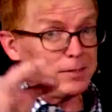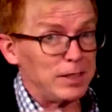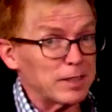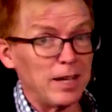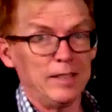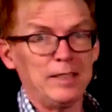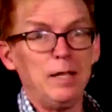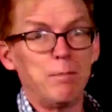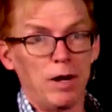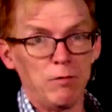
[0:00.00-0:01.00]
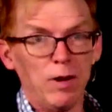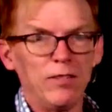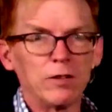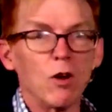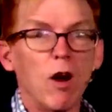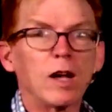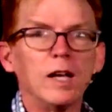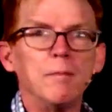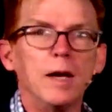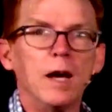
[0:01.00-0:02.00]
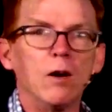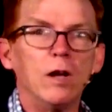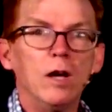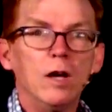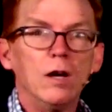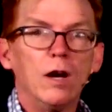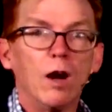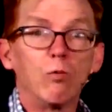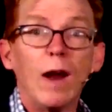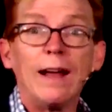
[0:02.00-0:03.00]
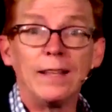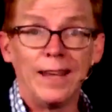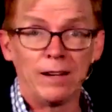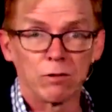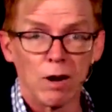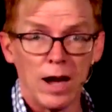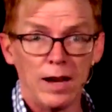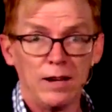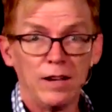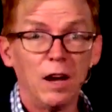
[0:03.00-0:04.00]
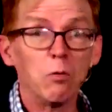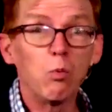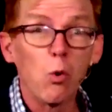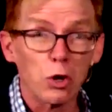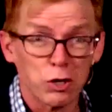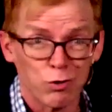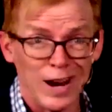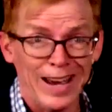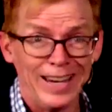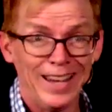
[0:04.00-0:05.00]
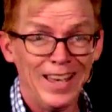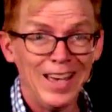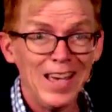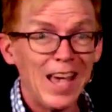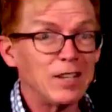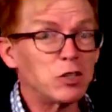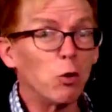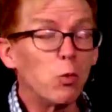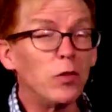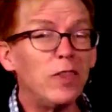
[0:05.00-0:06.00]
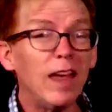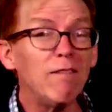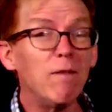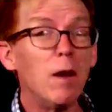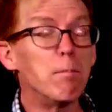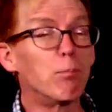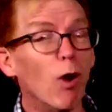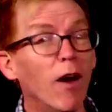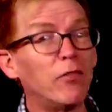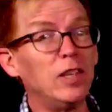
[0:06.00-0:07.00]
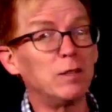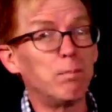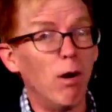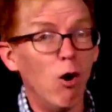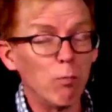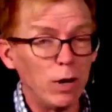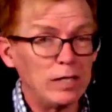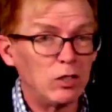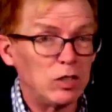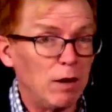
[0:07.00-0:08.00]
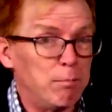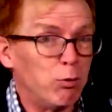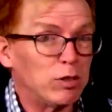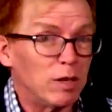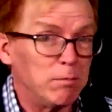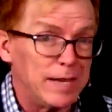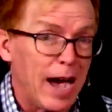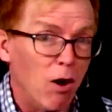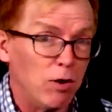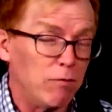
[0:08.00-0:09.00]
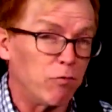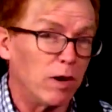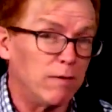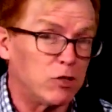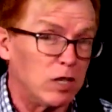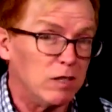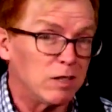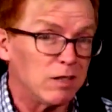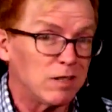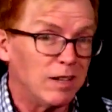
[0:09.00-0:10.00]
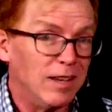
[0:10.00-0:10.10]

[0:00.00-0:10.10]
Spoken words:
this kind of tea party, right? They're talking about a rallying cry, a war cry. So when they brought these palm branches and put them down in front of Jesus,